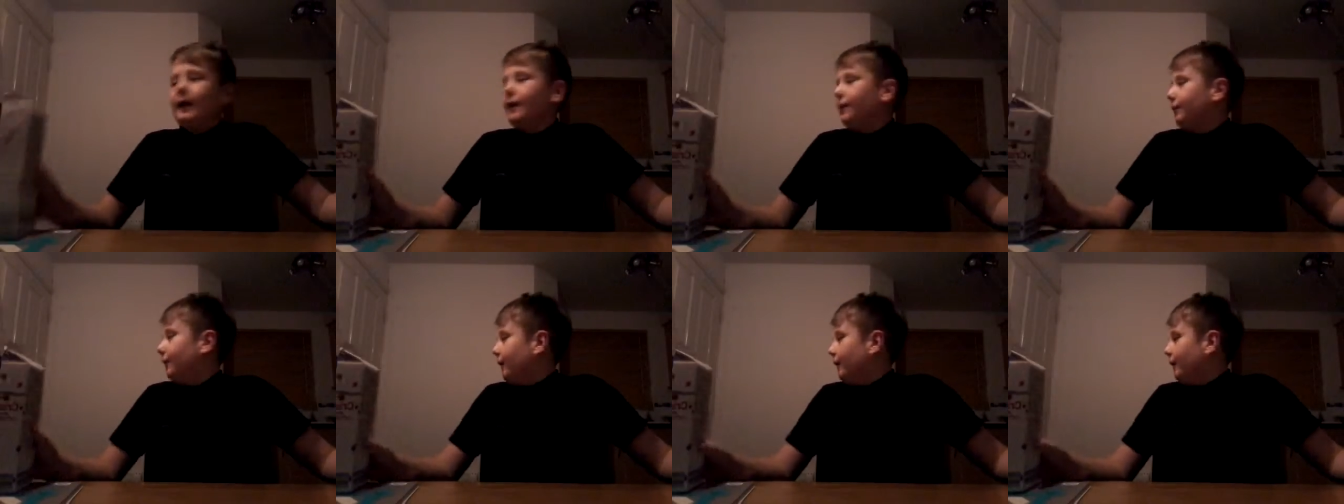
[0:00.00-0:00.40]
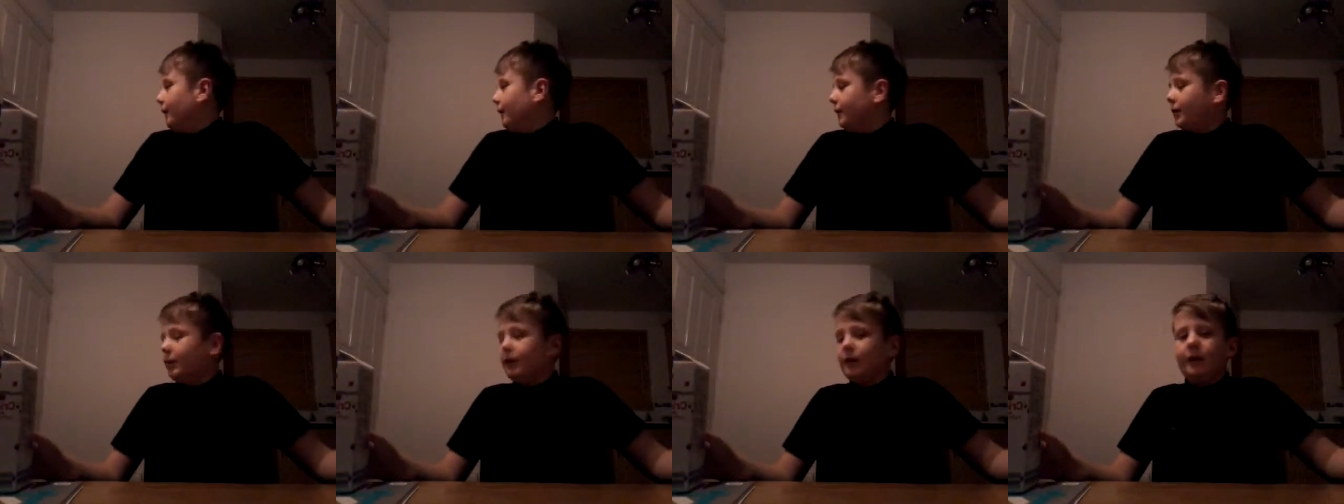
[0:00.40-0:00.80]
anyway,
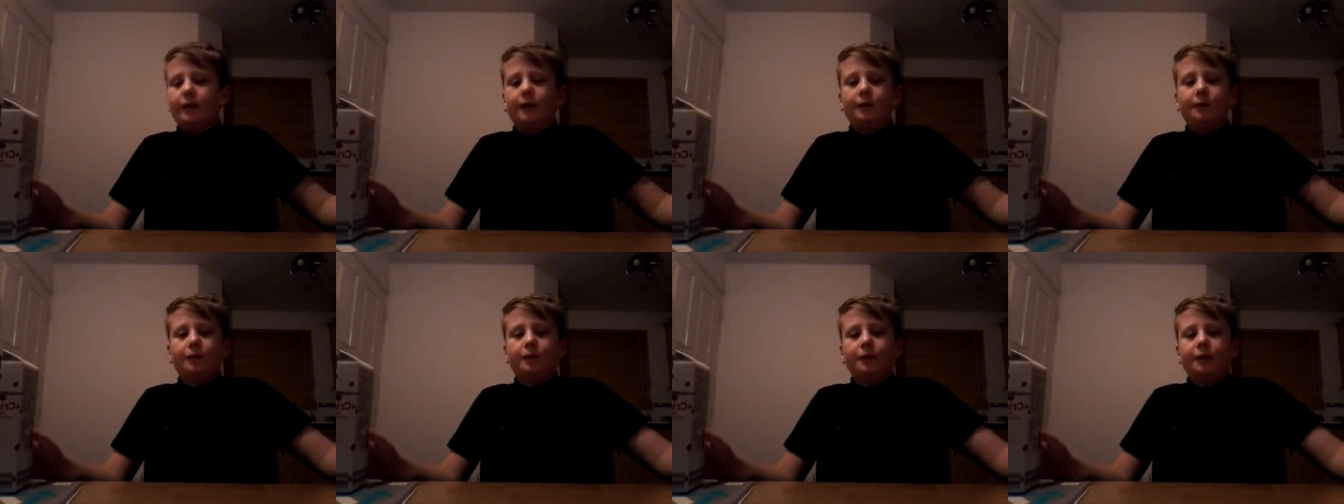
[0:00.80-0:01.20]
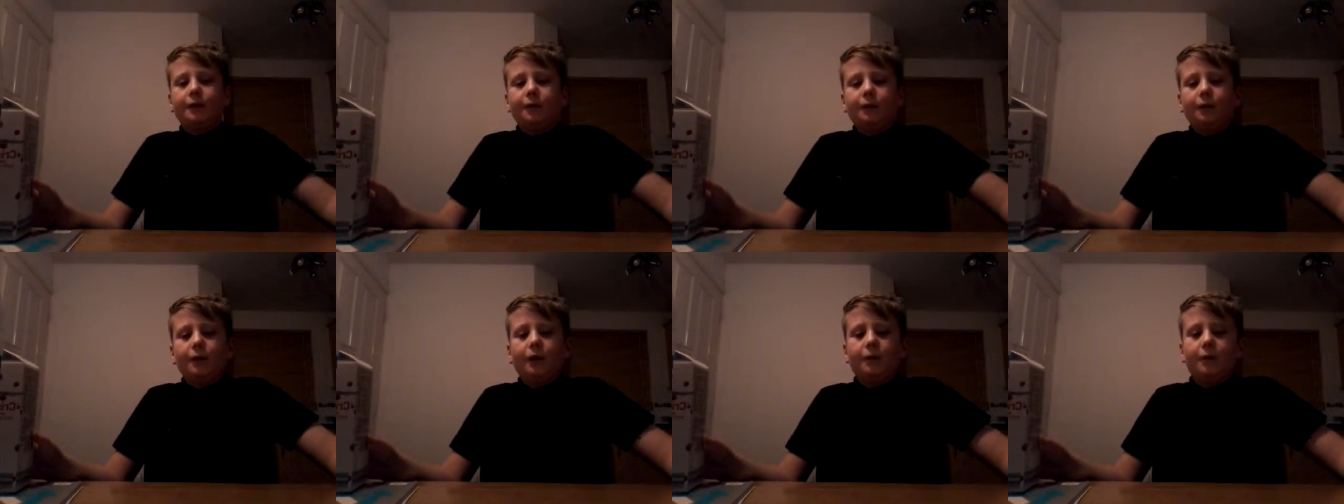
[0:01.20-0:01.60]
today we're doing
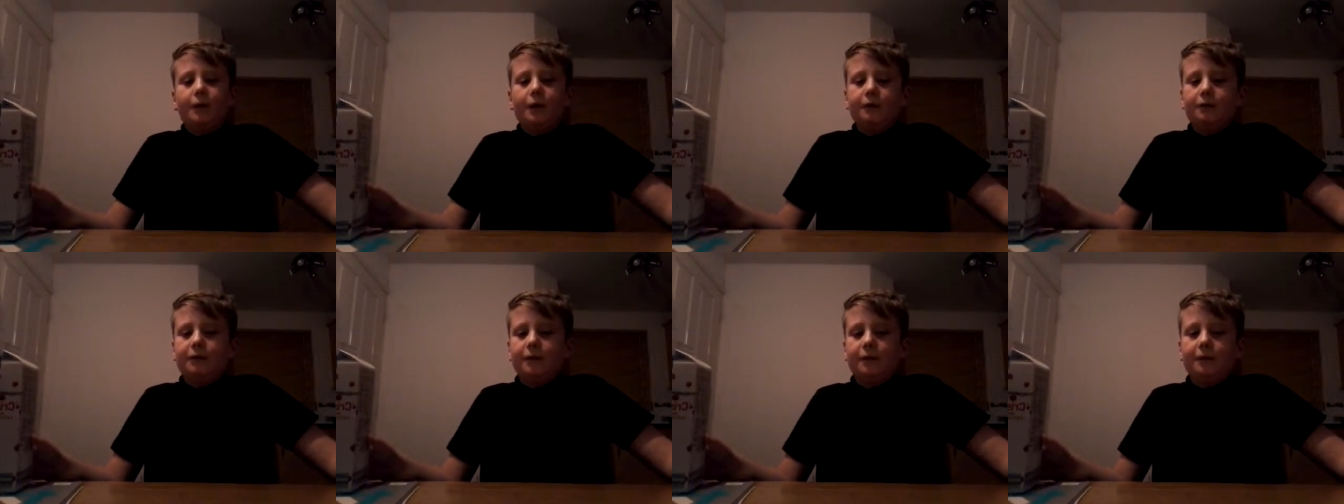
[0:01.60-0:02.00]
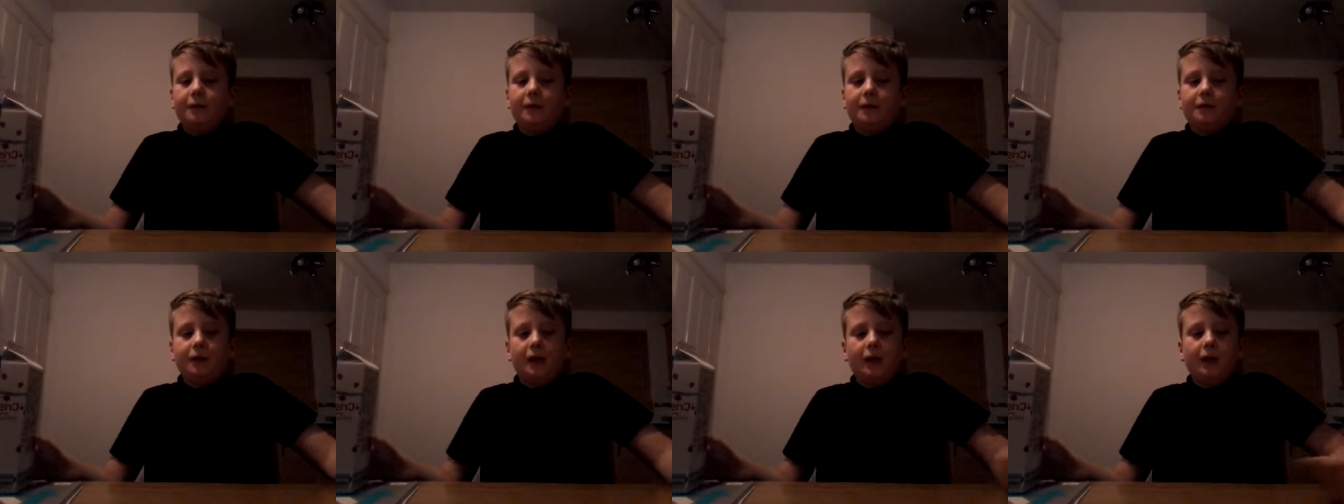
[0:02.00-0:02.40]
a wall ball
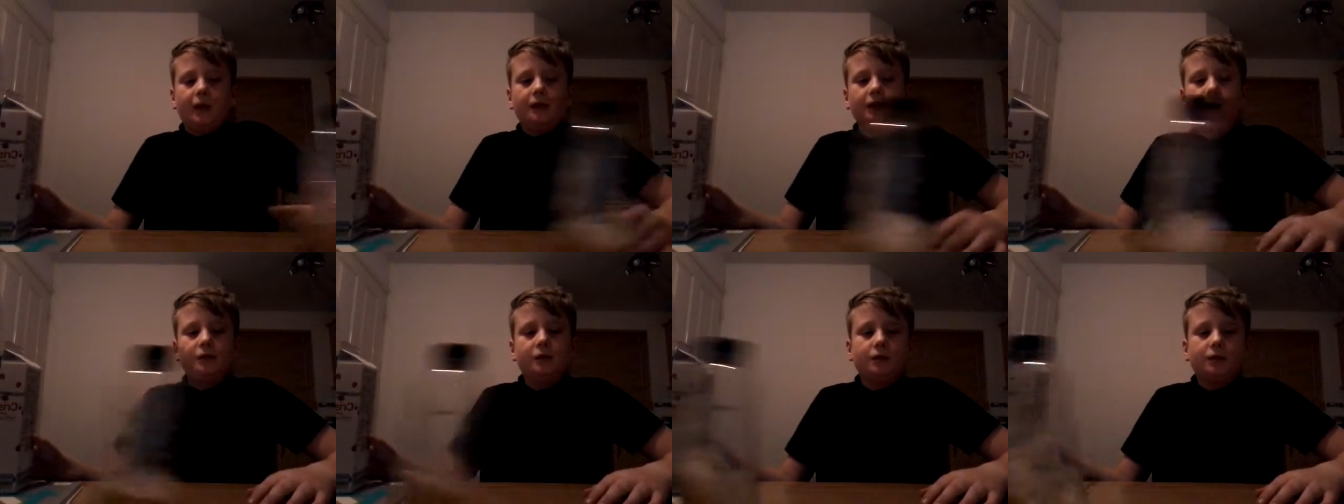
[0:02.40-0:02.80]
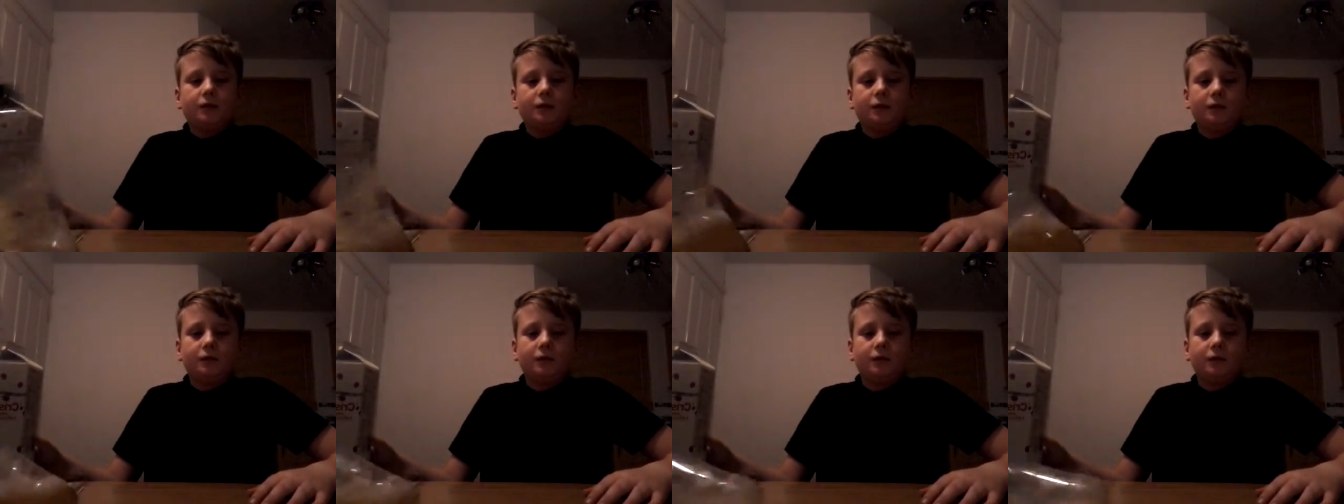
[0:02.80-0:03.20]
flipping challenge
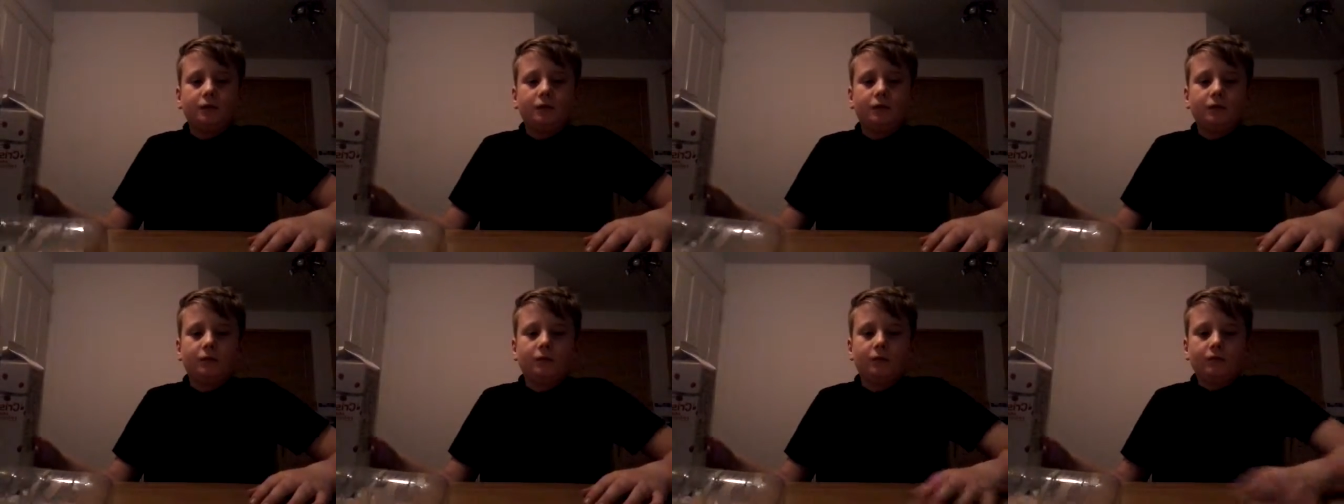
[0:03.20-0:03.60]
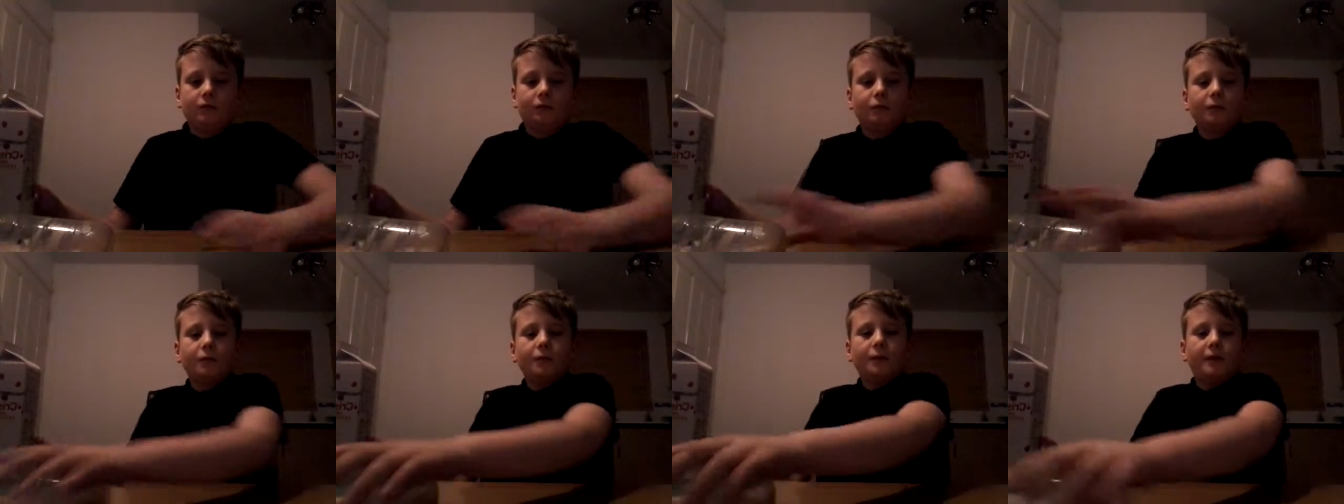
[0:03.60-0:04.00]

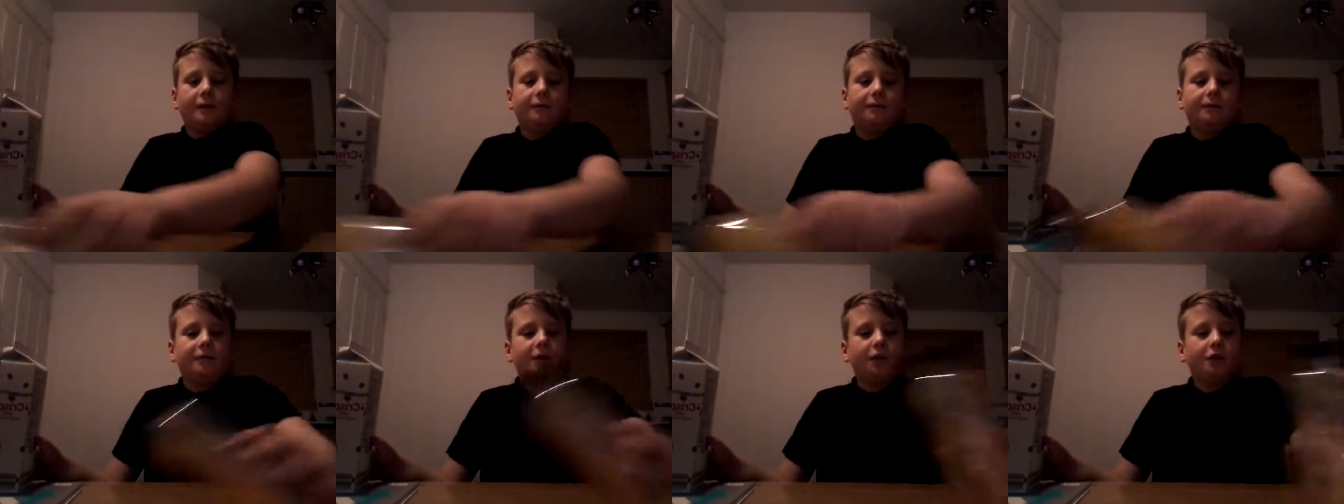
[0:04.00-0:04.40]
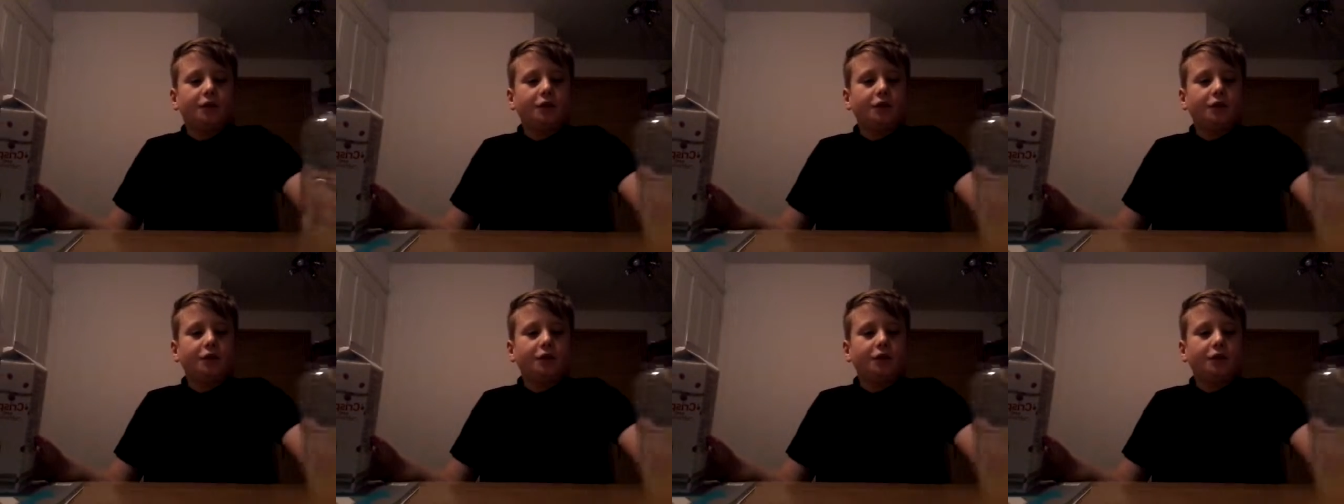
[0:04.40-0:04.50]
with the